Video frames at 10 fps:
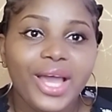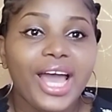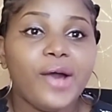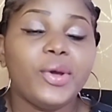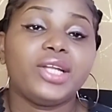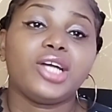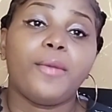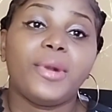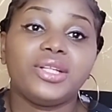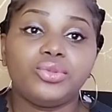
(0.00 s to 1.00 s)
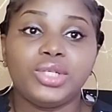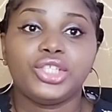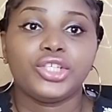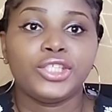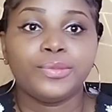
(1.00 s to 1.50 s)
I want to talk about this
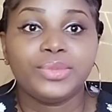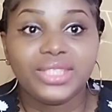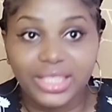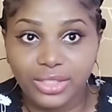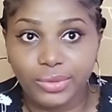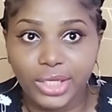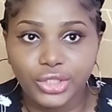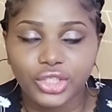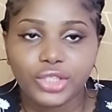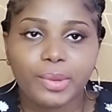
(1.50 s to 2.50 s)
relationship.